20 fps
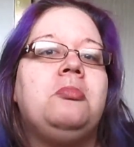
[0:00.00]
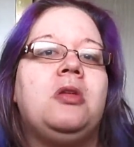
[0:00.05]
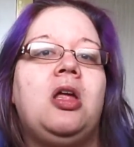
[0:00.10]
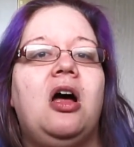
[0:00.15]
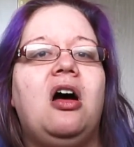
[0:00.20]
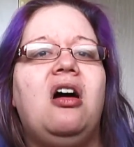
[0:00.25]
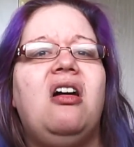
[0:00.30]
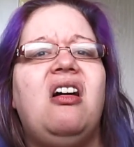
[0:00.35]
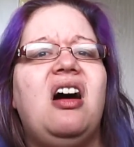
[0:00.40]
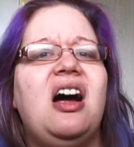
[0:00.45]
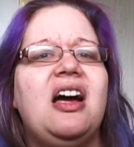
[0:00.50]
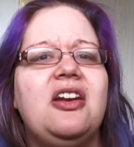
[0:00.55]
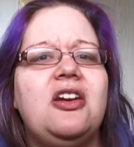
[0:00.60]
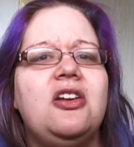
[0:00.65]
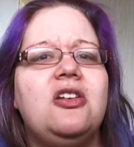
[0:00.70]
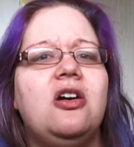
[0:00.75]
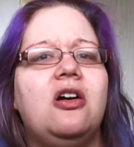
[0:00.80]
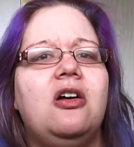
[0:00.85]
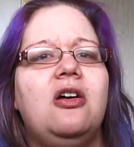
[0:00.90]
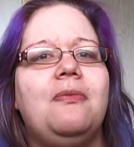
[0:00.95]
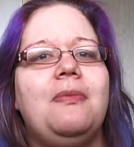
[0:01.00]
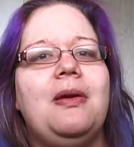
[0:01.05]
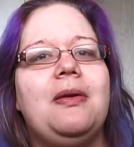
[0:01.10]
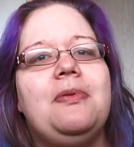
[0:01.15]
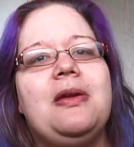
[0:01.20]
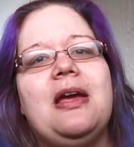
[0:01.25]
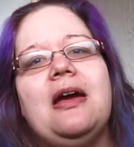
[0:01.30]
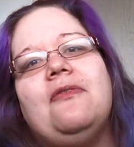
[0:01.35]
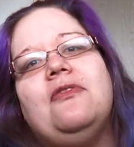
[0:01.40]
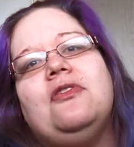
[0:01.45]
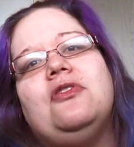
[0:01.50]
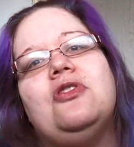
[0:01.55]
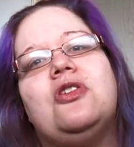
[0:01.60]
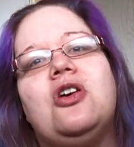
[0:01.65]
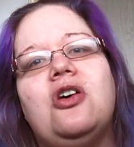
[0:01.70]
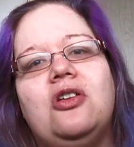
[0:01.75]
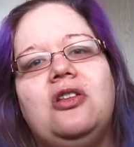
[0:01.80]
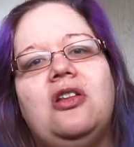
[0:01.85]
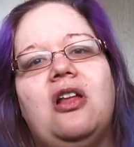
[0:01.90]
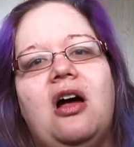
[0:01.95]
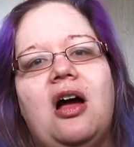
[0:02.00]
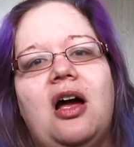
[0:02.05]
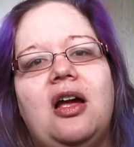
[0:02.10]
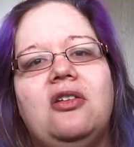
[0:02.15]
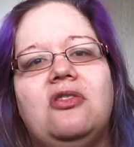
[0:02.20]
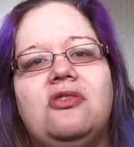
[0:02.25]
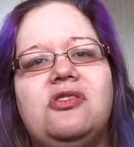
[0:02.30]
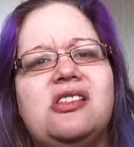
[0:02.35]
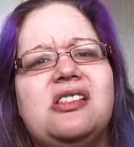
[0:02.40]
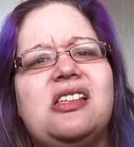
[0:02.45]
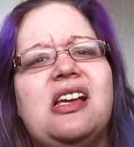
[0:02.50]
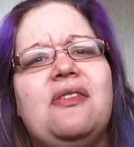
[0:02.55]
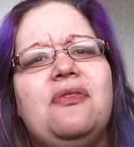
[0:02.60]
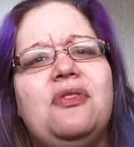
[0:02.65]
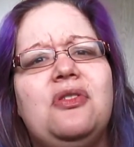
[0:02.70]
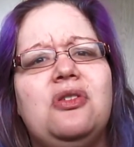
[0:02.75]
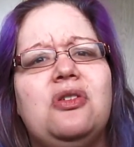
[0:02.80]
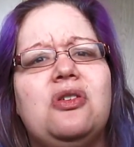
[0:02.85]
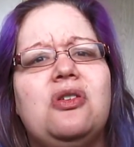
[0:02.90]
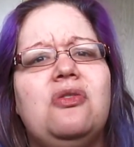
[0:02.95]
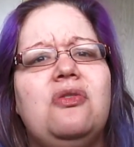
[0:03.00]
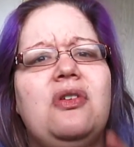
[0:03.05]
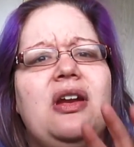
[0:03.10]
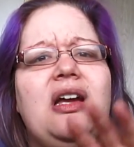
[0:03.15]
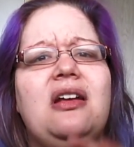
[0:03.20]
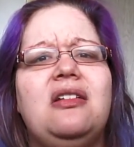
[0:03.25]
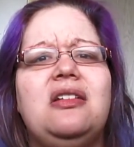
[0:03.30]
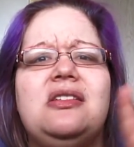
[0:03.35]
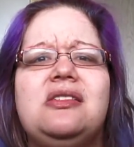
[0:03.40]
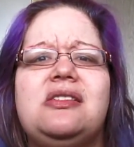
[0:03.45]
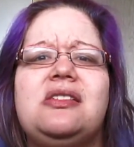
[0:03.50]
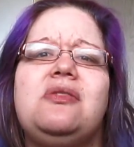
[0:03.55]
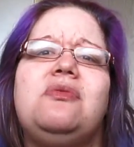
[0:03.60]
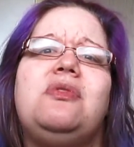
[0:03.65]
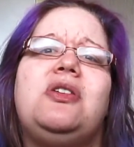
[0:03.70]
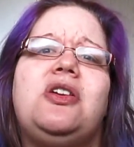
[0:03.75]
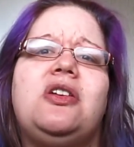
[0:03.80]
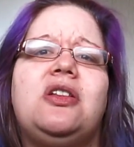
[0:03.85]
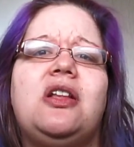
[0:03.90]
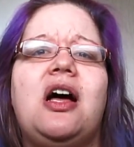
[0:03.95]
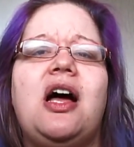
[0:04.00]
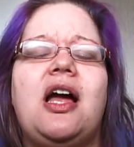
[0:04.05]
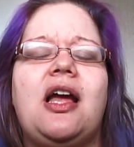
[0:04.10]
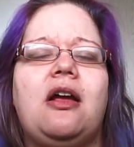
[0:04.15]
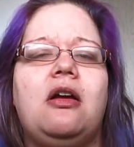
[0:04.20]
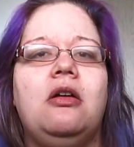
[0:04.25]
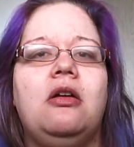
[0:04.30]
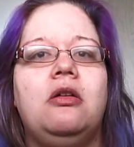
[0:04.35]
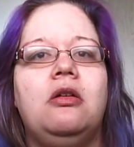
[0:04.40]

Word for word: oh, I don't know, maybe have a look online or just have a look around and see what you like.